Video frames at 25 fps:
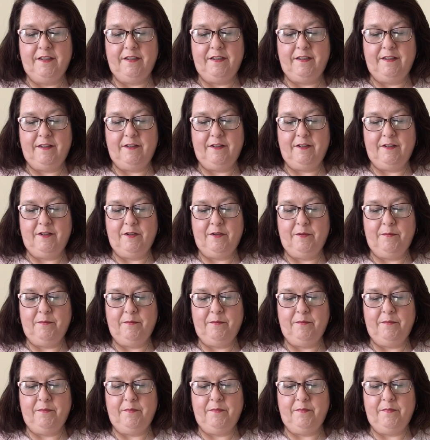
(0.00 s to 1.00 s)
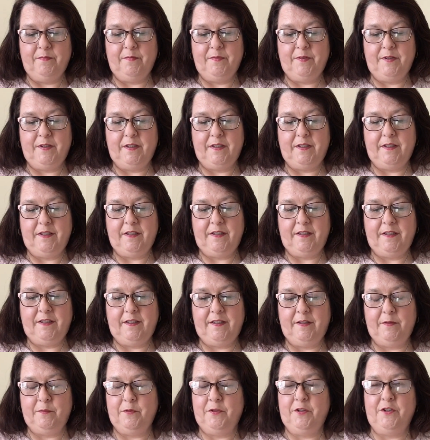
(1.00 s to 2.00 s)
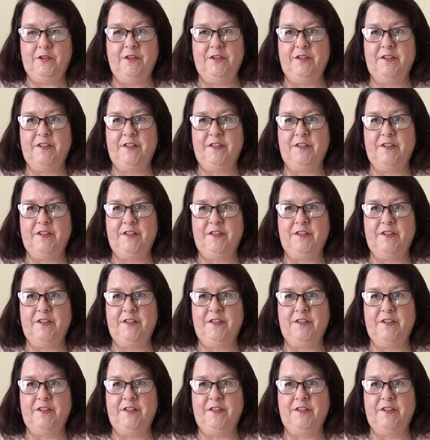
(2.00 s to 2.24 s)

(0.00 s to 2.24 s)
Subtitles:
it was just